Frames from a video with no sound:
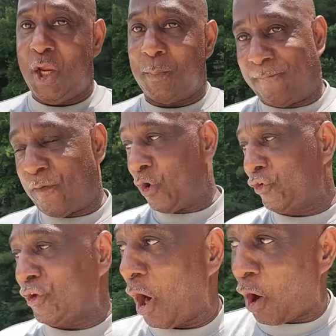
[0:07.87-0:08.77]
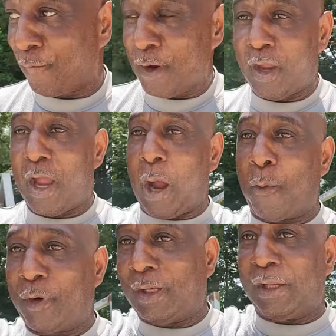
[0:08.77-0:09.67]
But first off, I
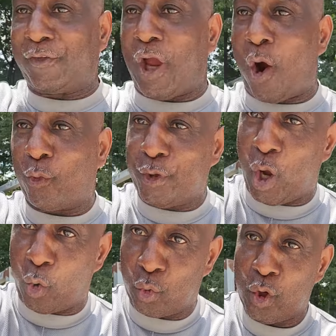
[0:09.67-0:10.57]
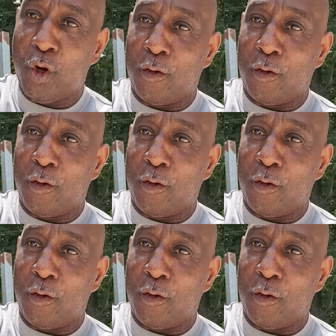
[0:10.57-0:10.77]
want to let y'all know,